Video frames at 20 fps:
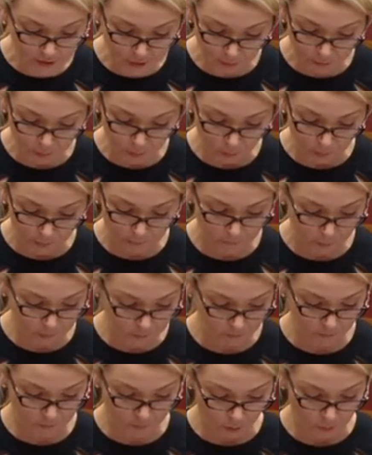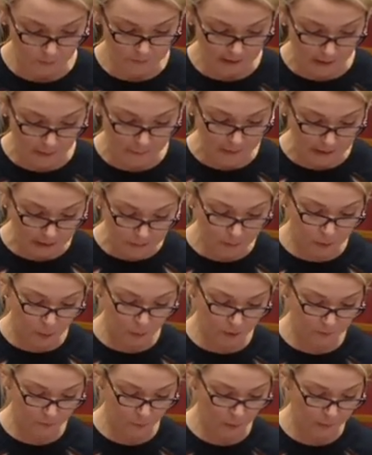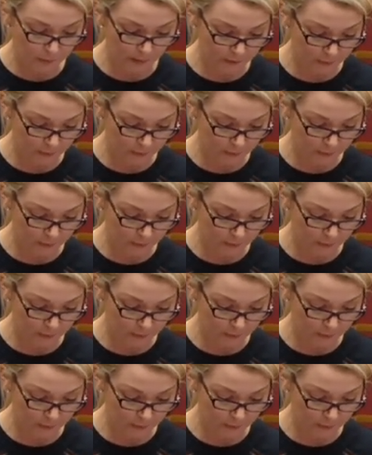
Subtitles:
health workforce reforms are being pushed for by